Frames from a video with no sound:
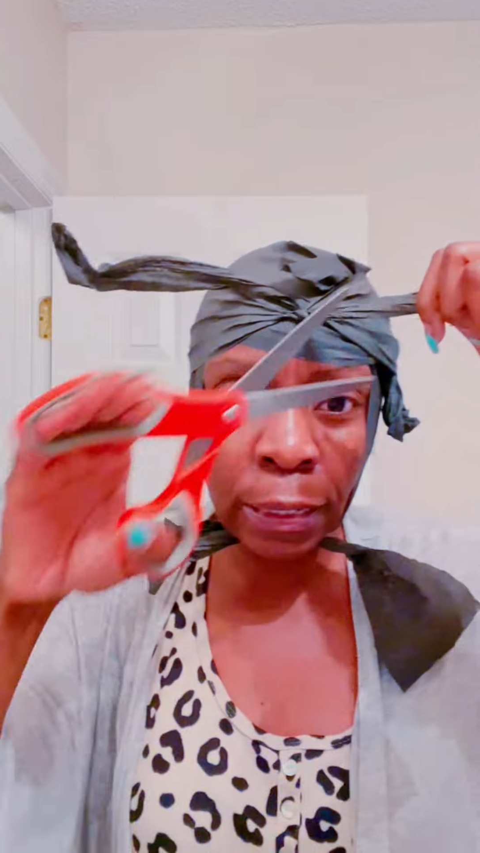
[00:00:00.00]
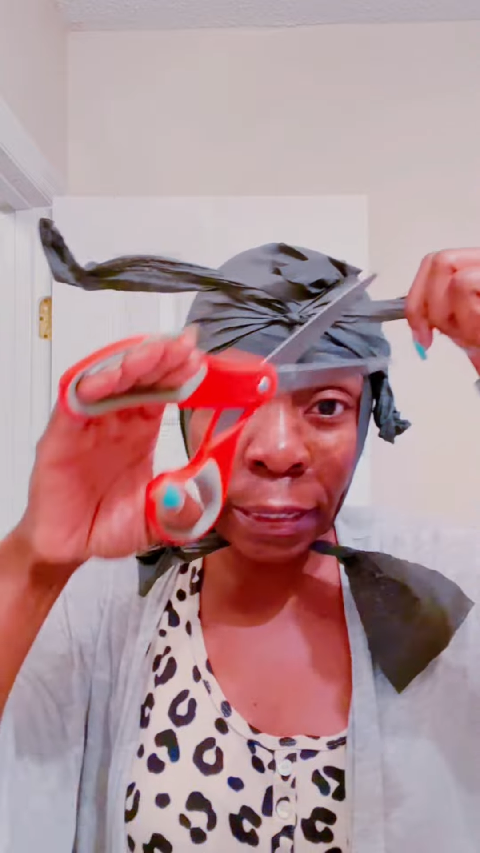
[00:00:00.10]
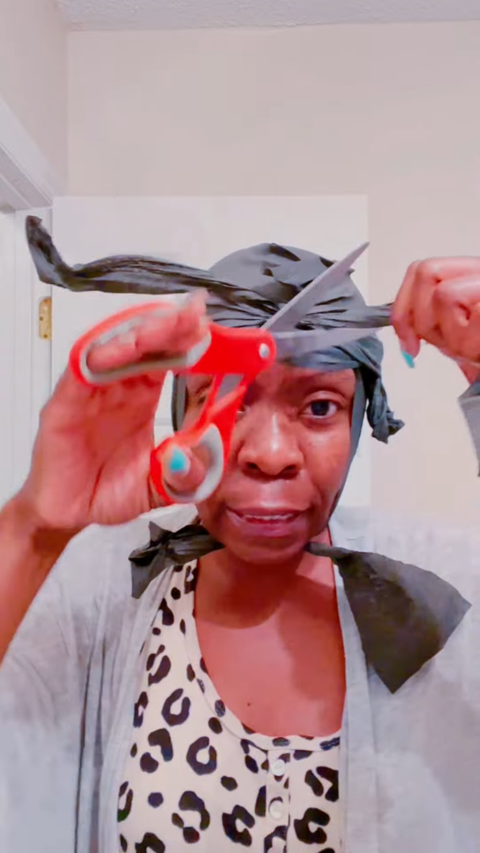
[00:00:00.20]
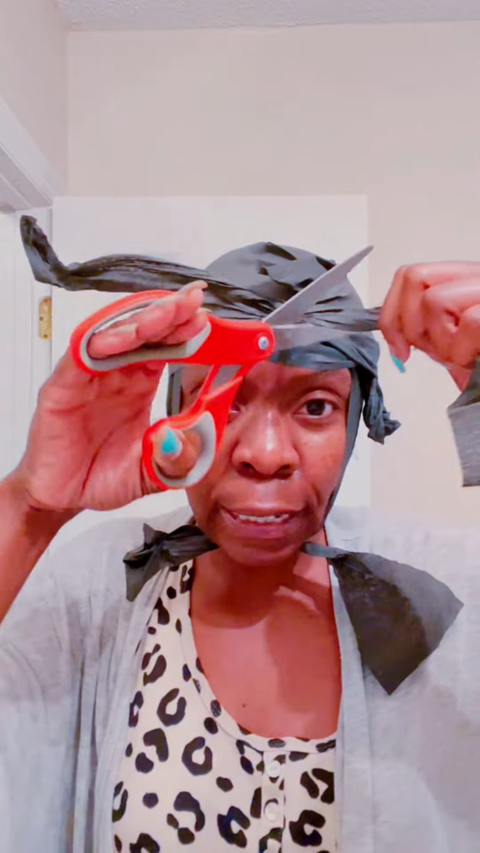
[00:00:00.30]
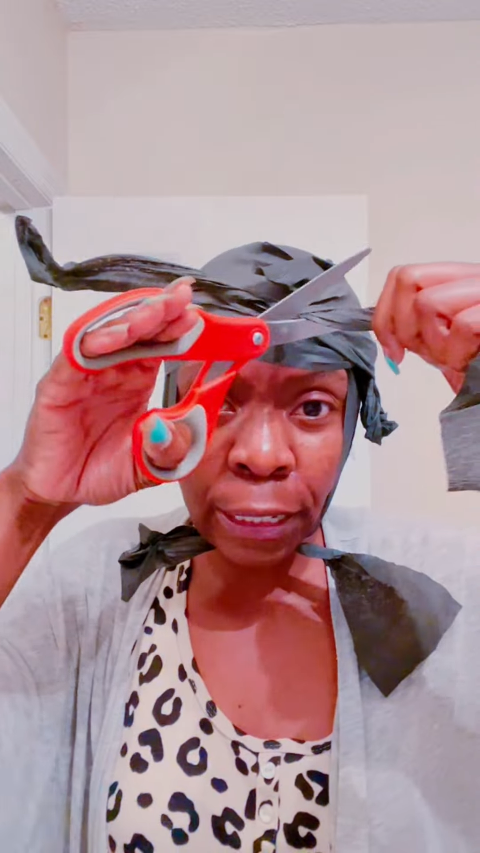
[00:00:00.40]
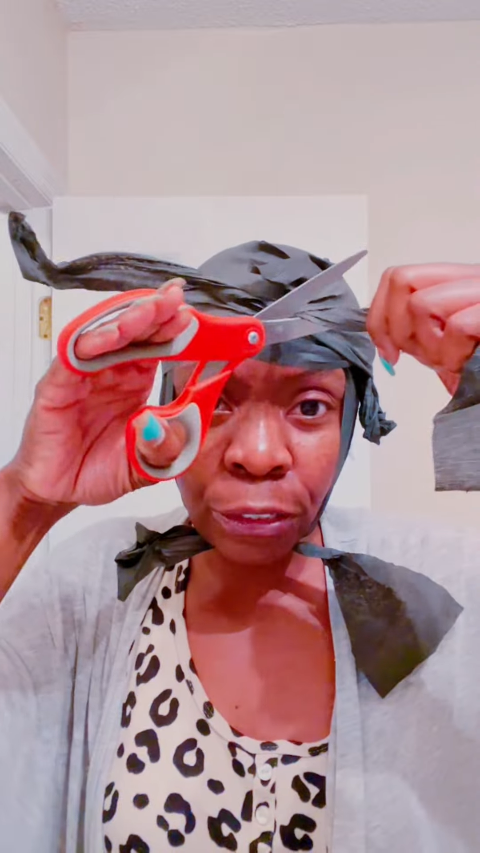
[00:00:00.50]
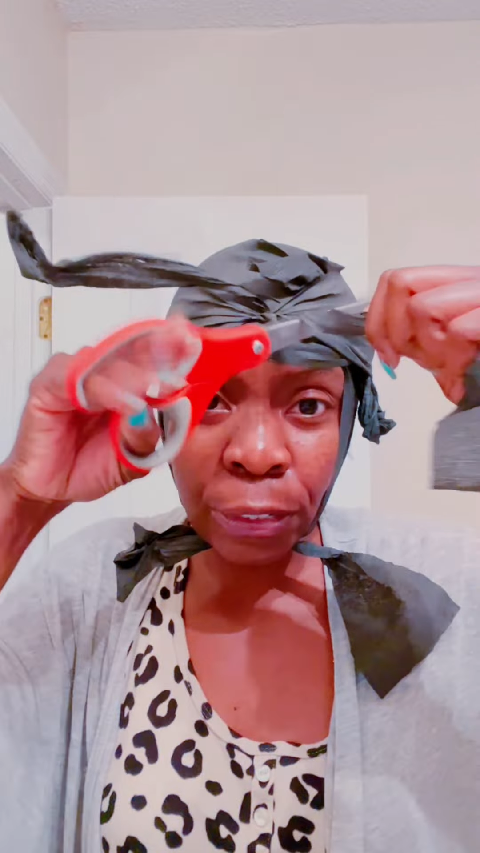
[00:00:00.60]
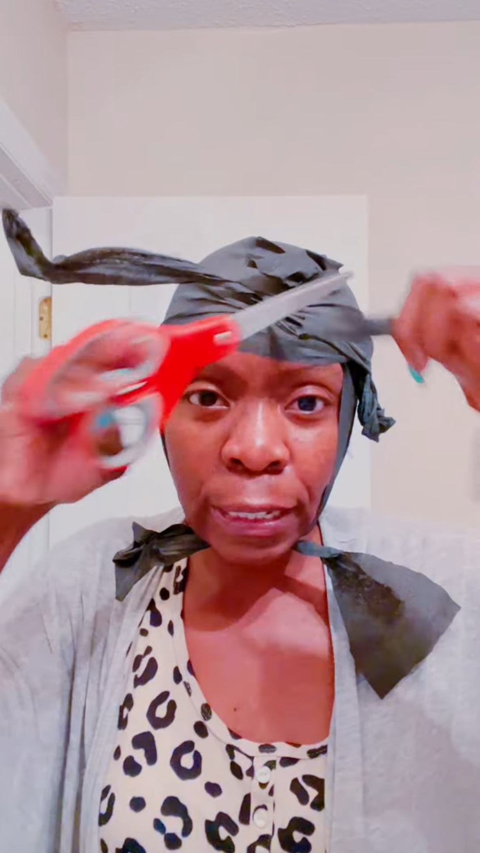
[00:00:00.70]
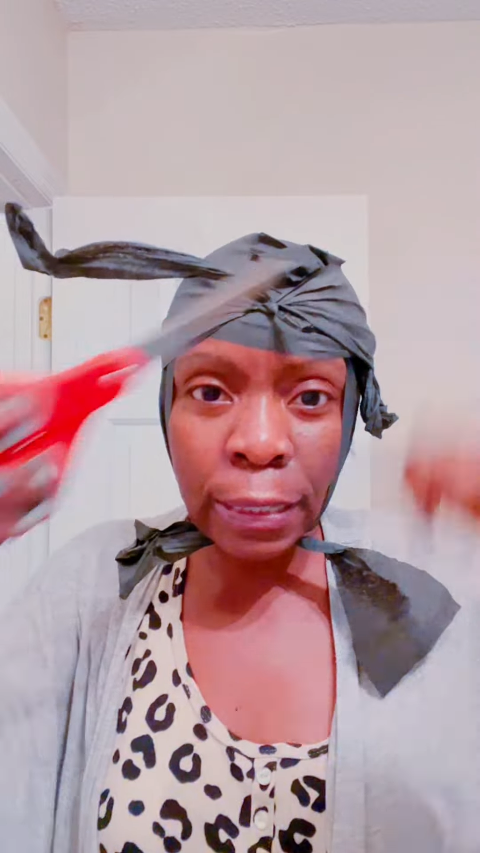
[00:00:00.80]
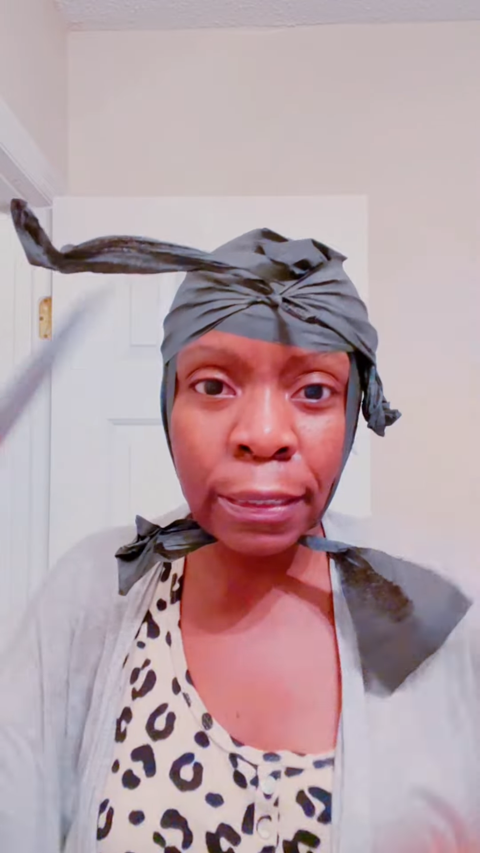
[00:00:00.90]
cutting the extra
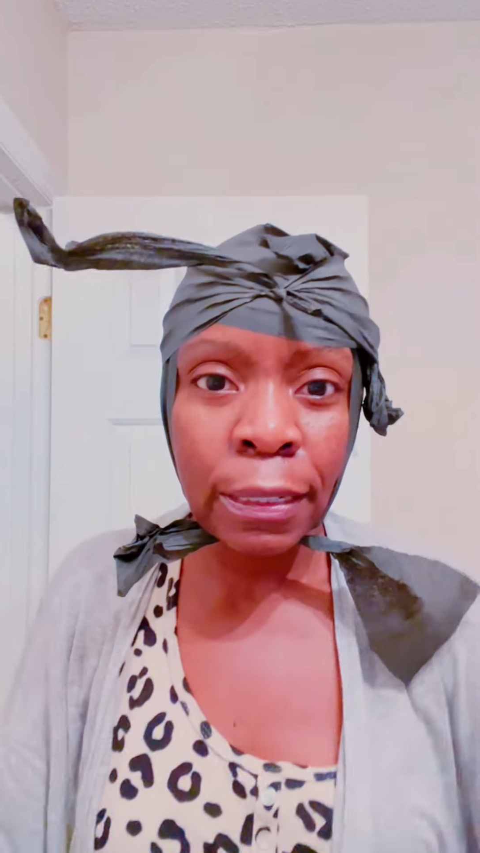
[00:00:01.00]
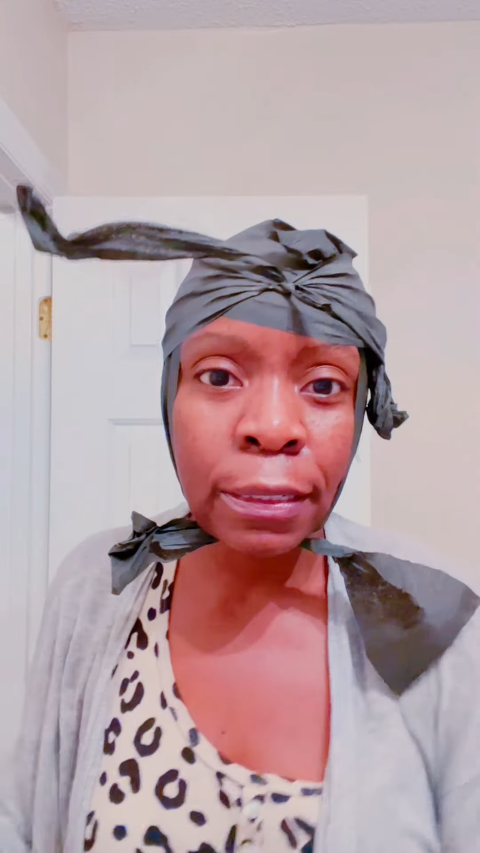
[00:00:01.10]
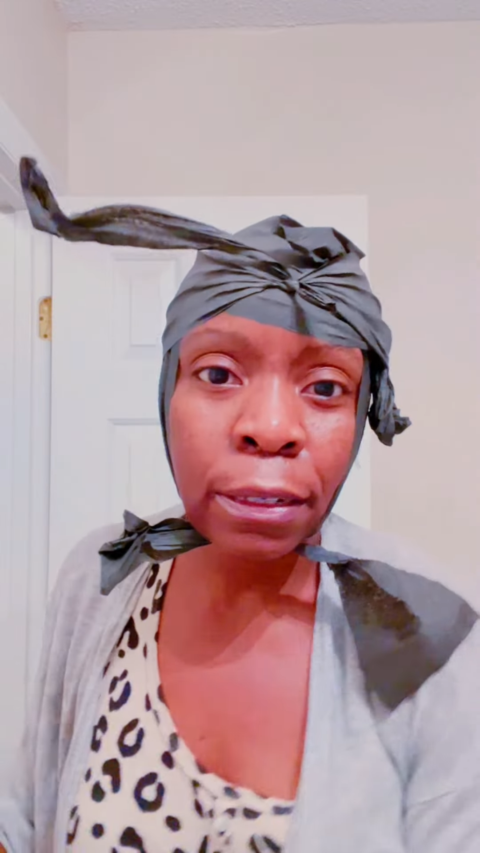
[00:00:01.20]
excess